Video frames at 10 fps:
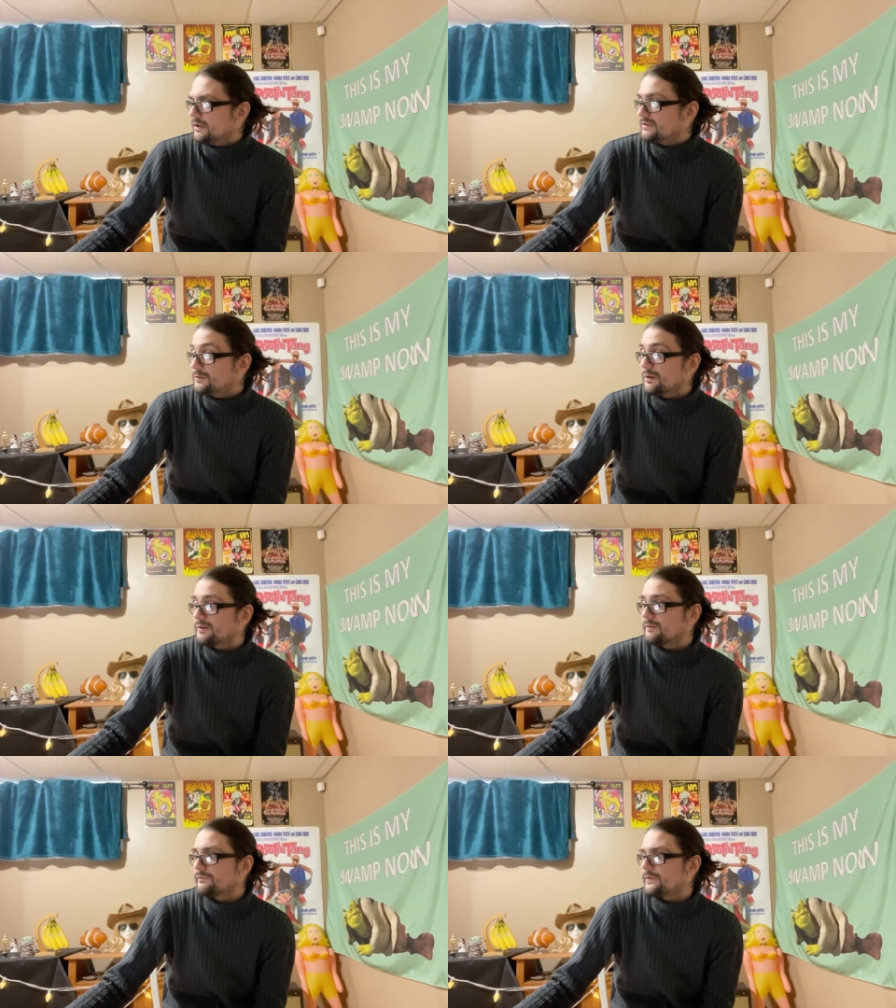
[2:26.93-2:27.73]

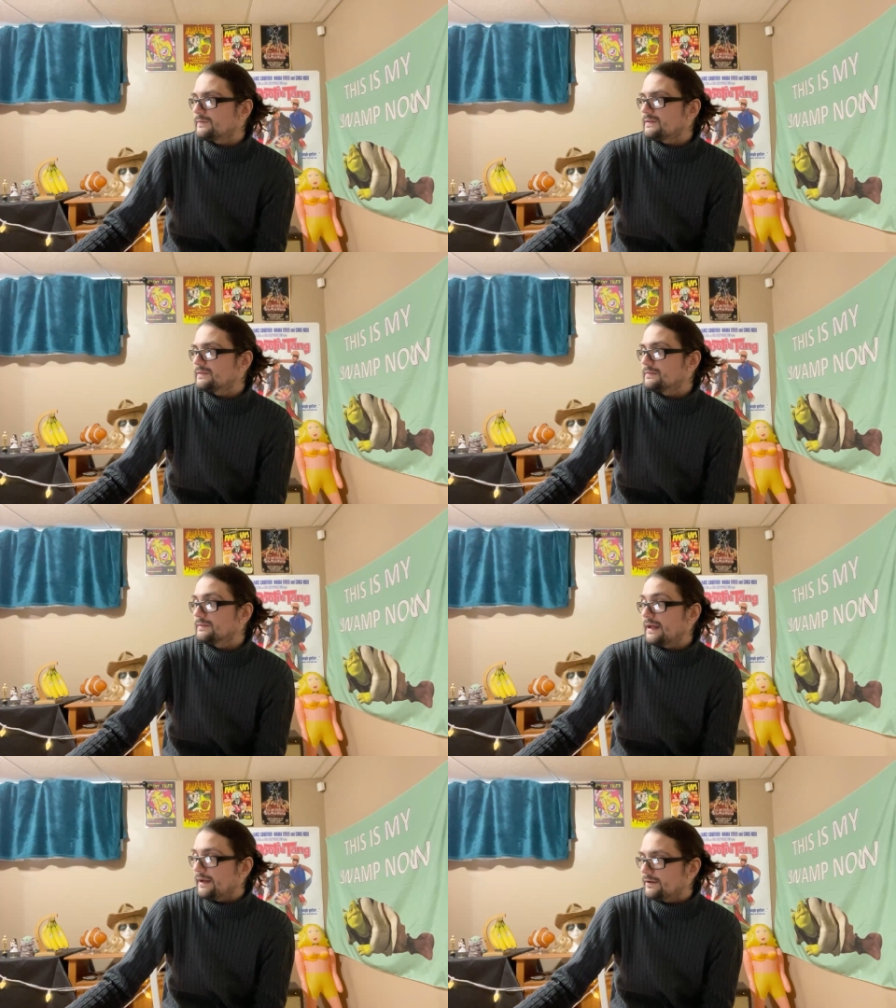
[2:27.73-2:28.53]

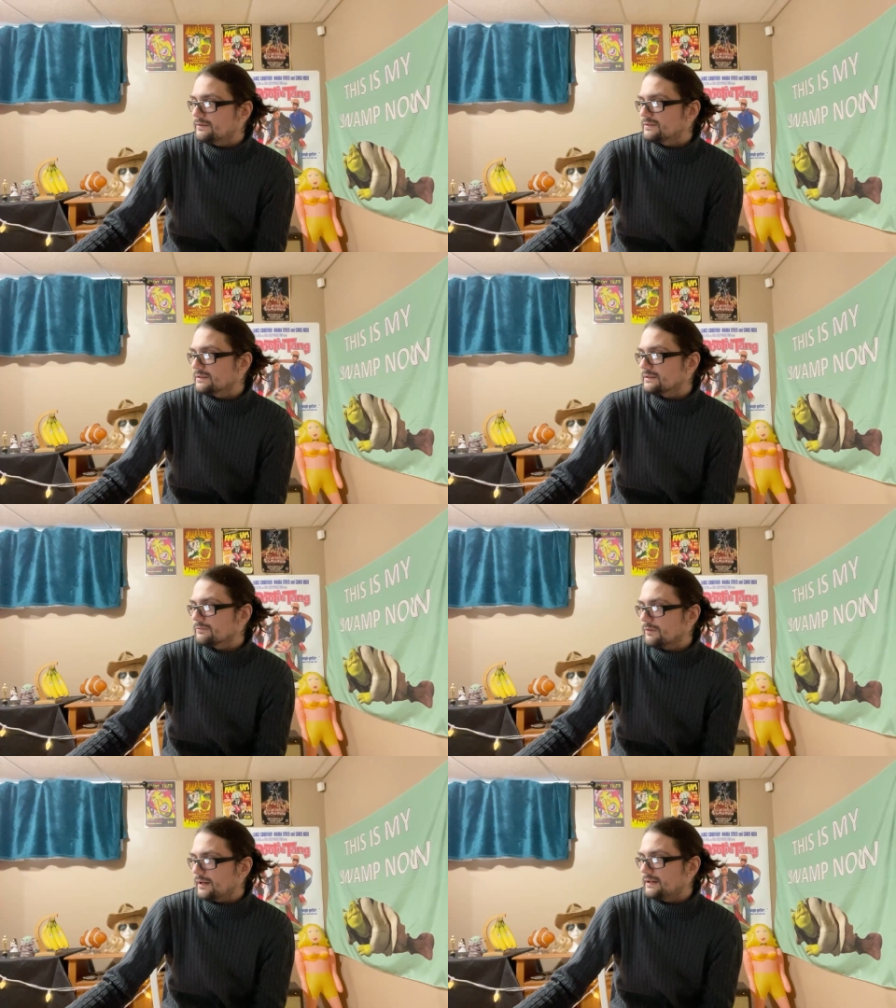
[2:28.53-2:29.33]
250,000
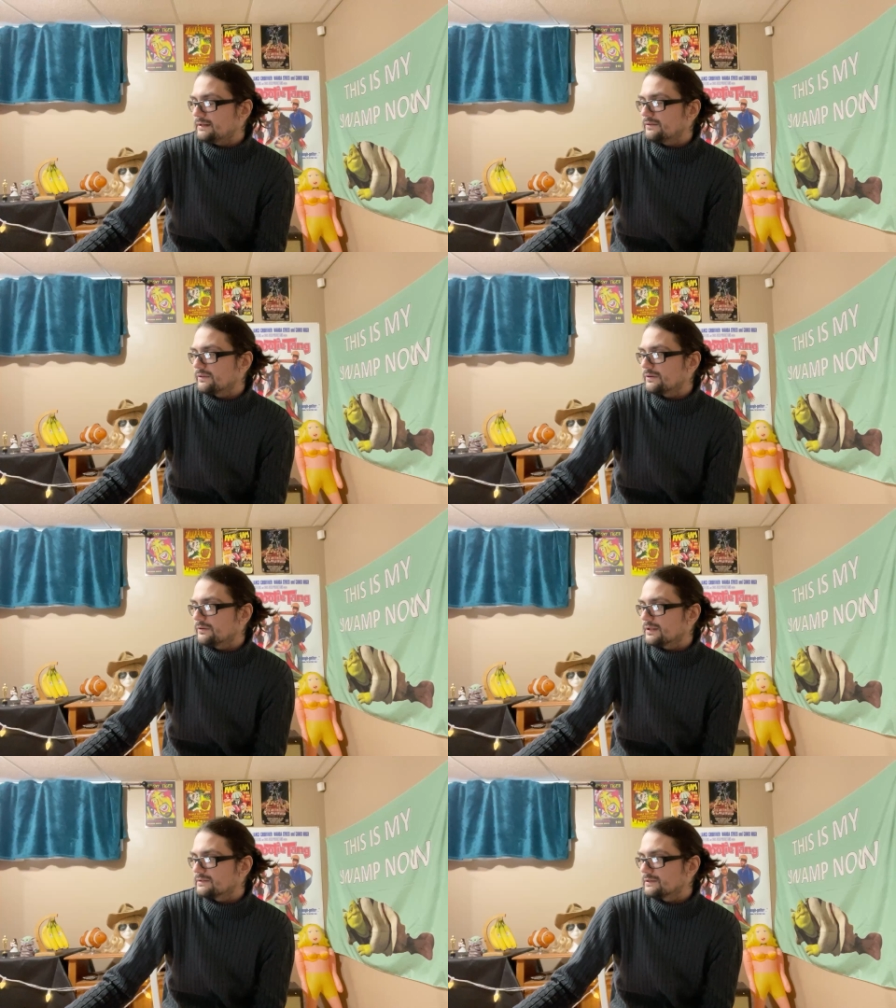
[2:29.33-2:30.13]
ratings
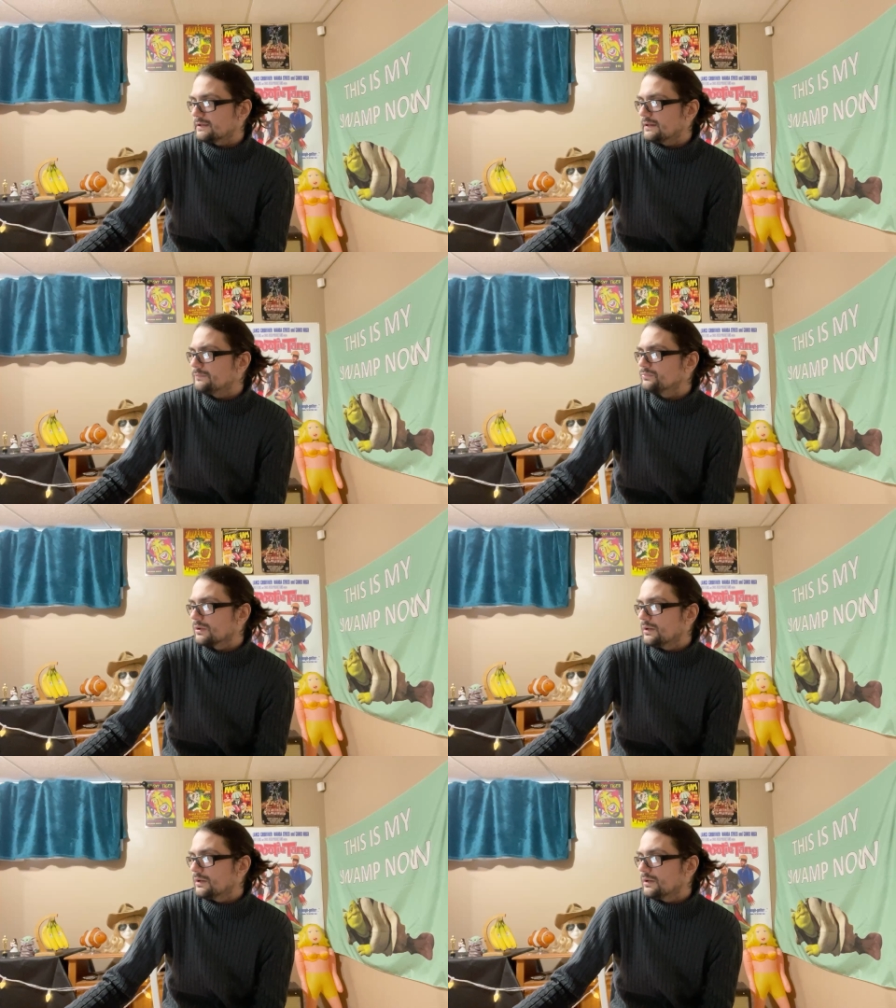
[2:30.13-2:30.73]
though. That's a lot.